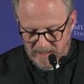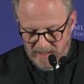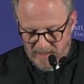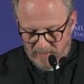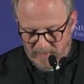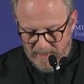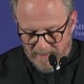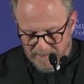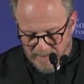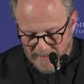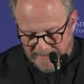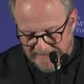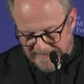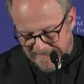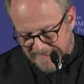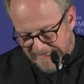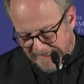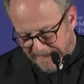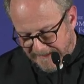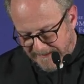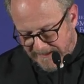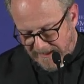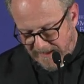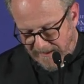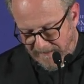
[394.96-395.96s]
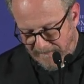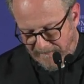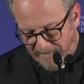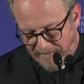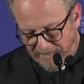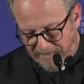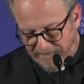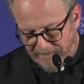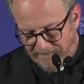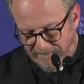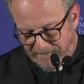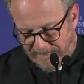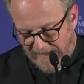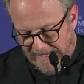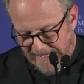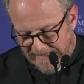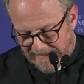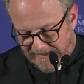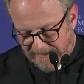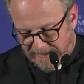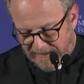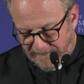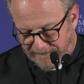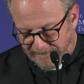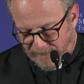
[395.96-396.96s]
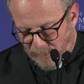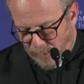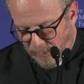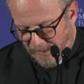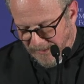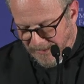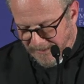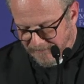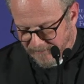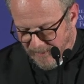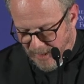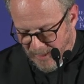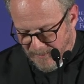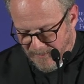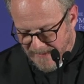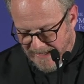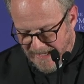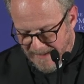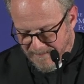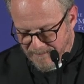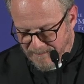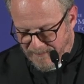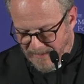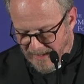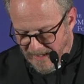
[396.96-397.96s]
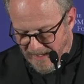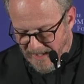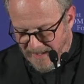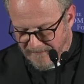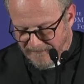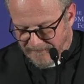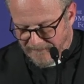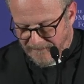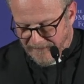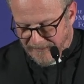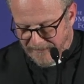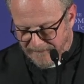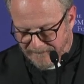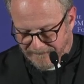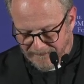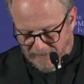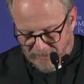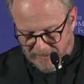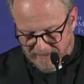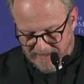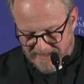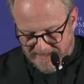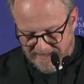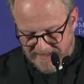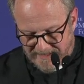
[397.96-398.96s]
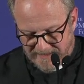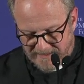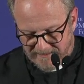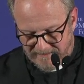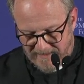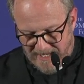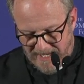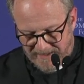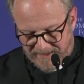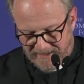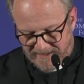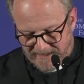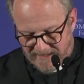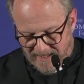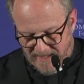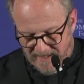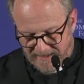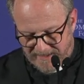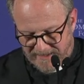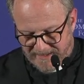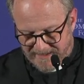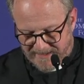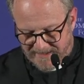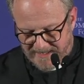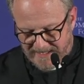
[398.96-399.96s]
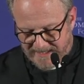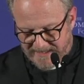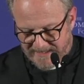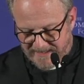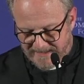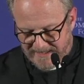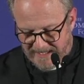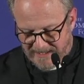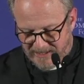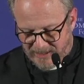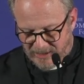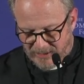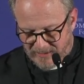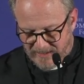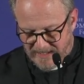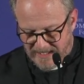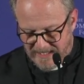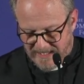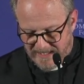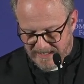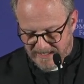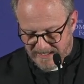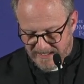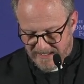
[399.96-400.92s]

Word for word: When Benedict fled the fall of the Roman Empire for the forest around the turn of the sixth century,